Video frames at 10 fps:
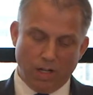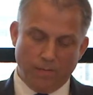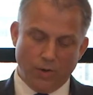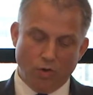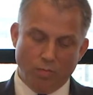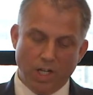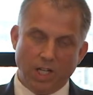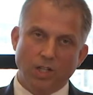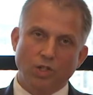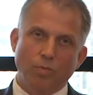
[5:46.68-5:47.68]

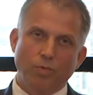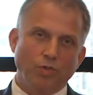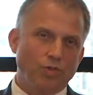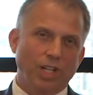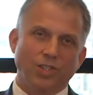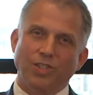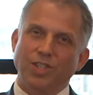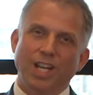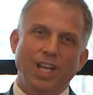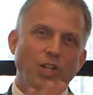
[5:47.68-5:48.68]
nominated subcontractors,
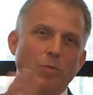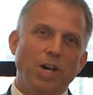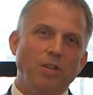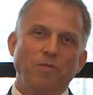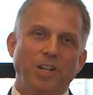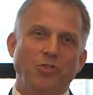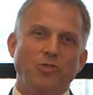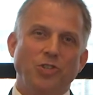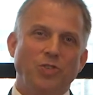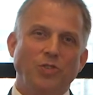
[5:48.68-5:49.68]
the
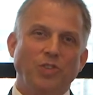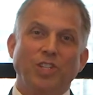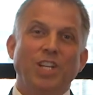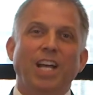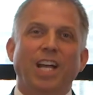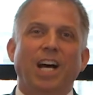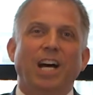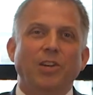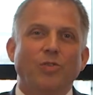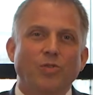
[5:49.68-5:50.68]
manufacturing contract.
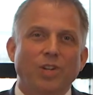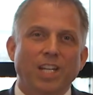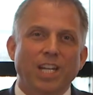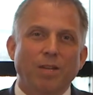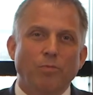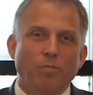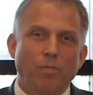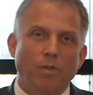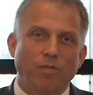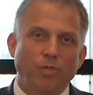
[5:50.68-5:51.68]
I only name
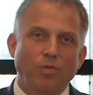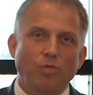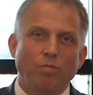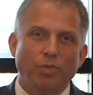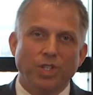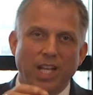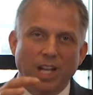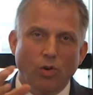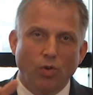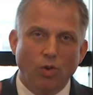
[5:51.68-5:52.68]
a few, but they
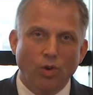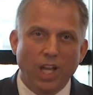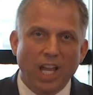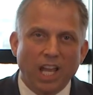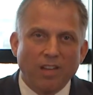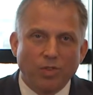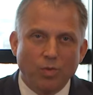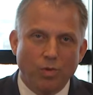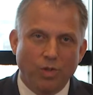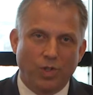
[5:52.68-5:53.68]
all have to
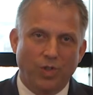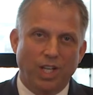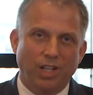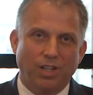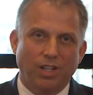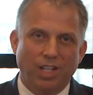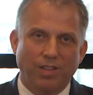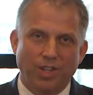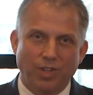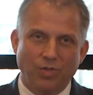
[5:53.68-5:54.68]
work together.
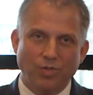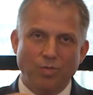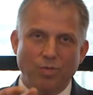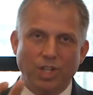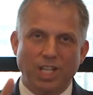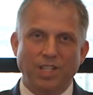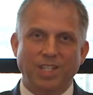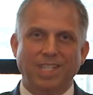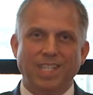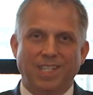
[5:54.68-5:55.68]
If they don't work in a
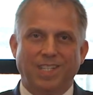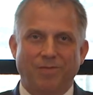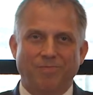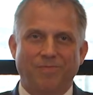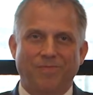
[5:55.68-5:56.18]
system,